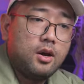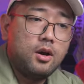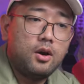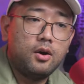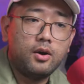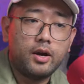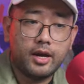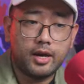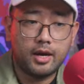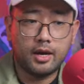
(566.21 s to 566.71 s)

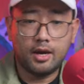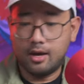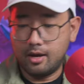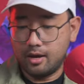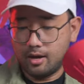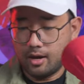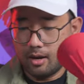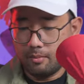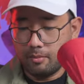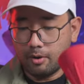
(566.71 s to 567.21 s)
Okay,
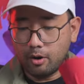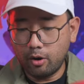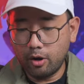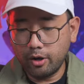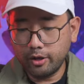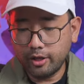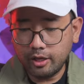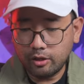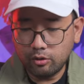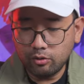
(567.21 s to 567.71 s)

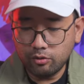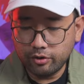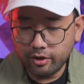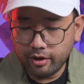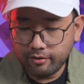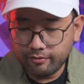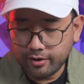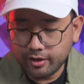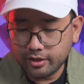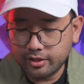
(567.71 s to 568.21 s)
according to
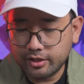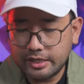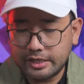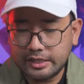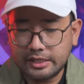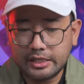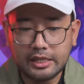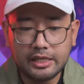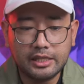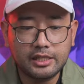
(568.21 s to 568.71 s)
Reverse,
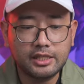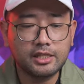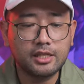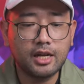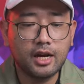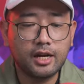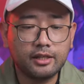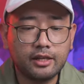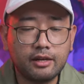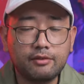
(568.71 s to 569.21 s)
this is
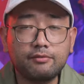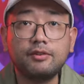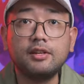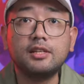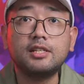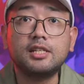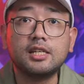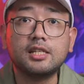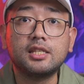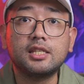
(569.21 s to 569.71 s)
not a
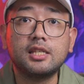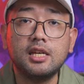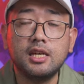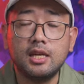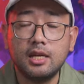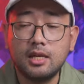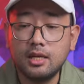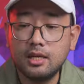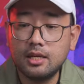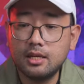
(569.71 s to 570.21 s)
V60.